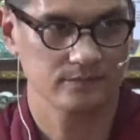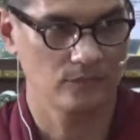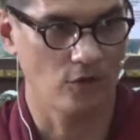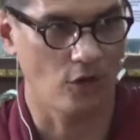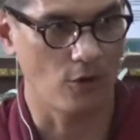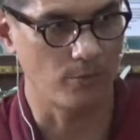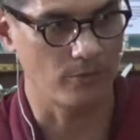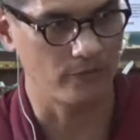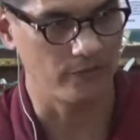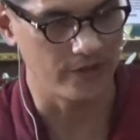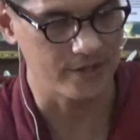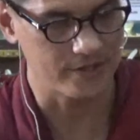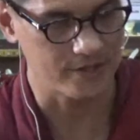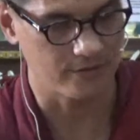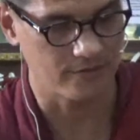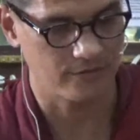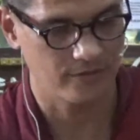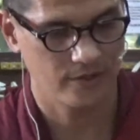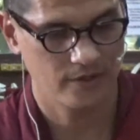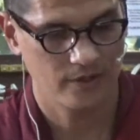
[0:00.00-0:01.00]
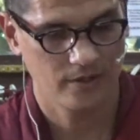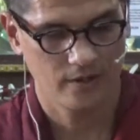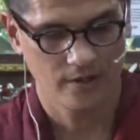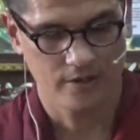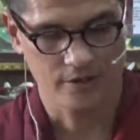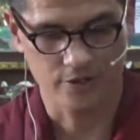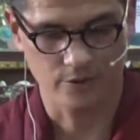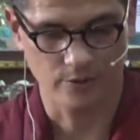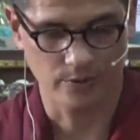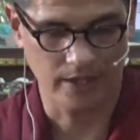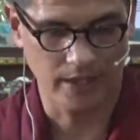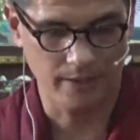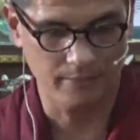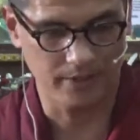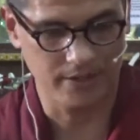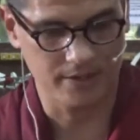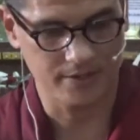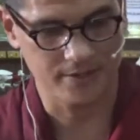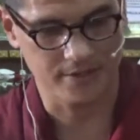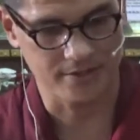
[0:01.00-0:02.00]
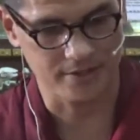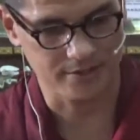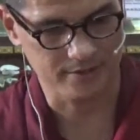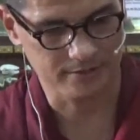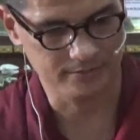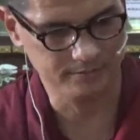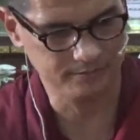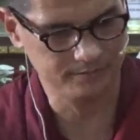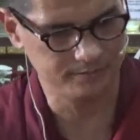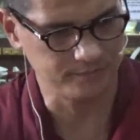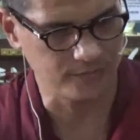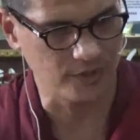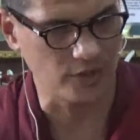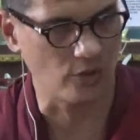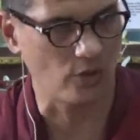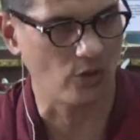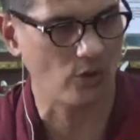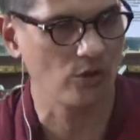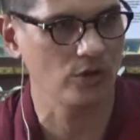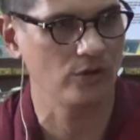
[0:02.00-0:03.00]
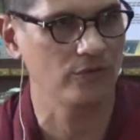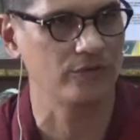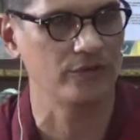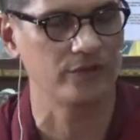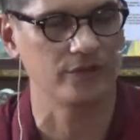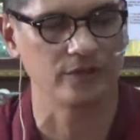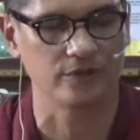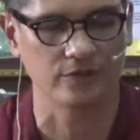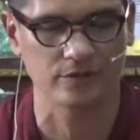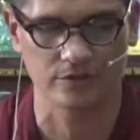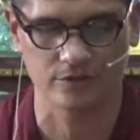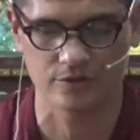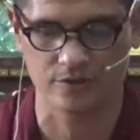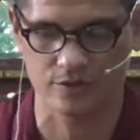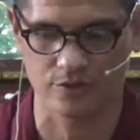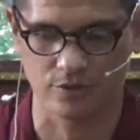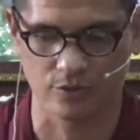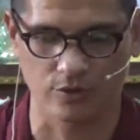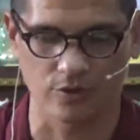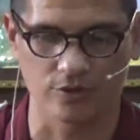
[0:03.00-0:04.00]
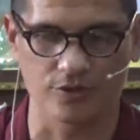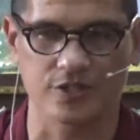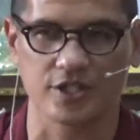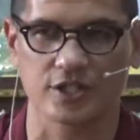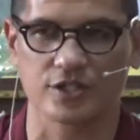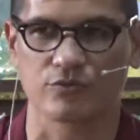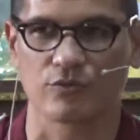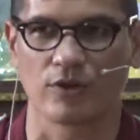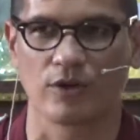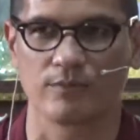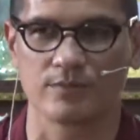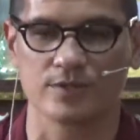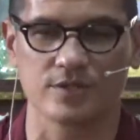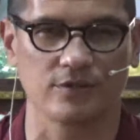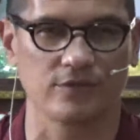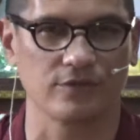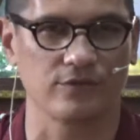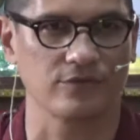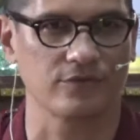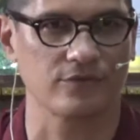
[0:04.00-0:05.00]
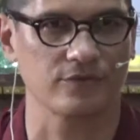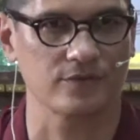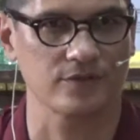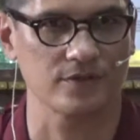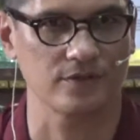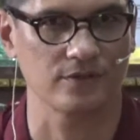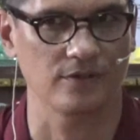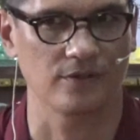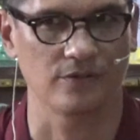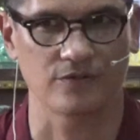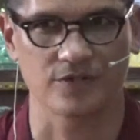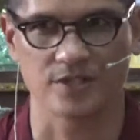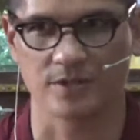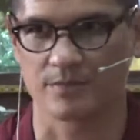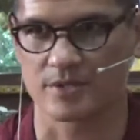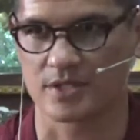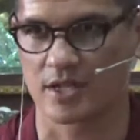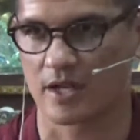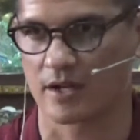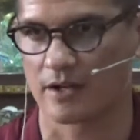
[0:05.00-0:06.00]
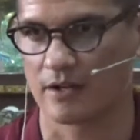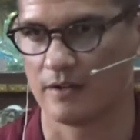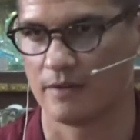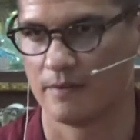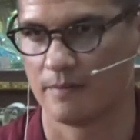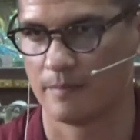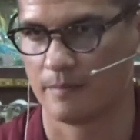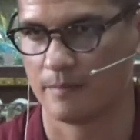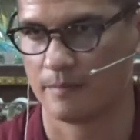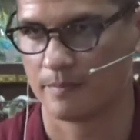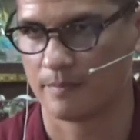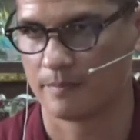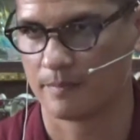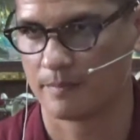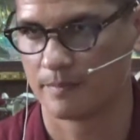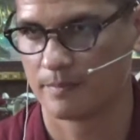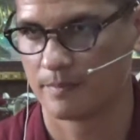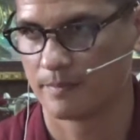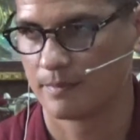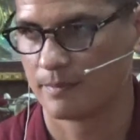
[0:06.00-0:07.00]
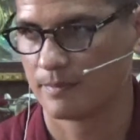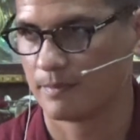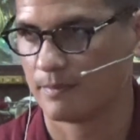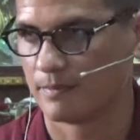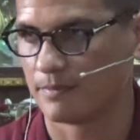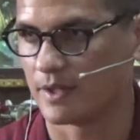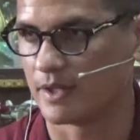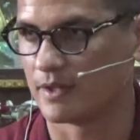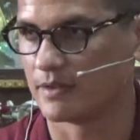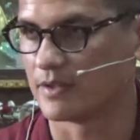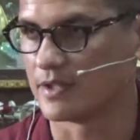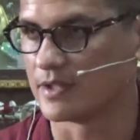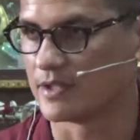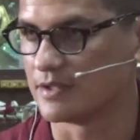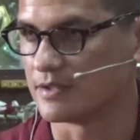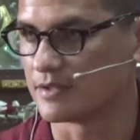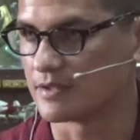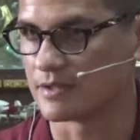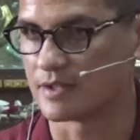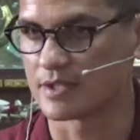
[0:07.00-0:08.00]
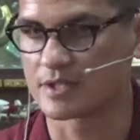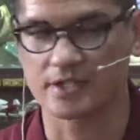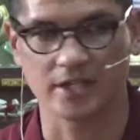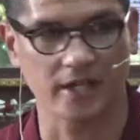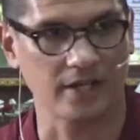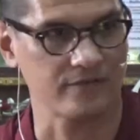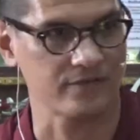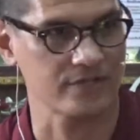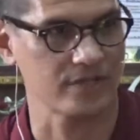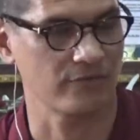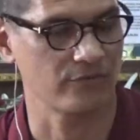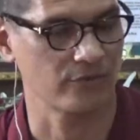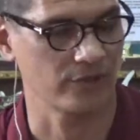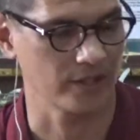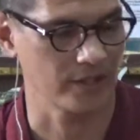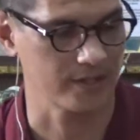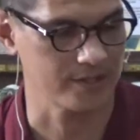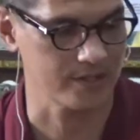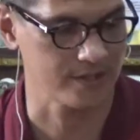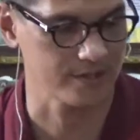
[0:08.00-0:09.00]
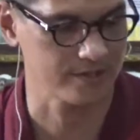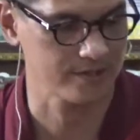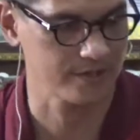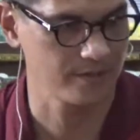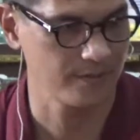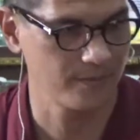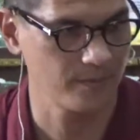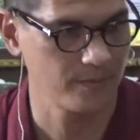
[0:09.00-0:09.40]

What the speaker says: All-pervasive. So what that means is, in all of the so-called six realms of samsara, then this kind of suffering exists.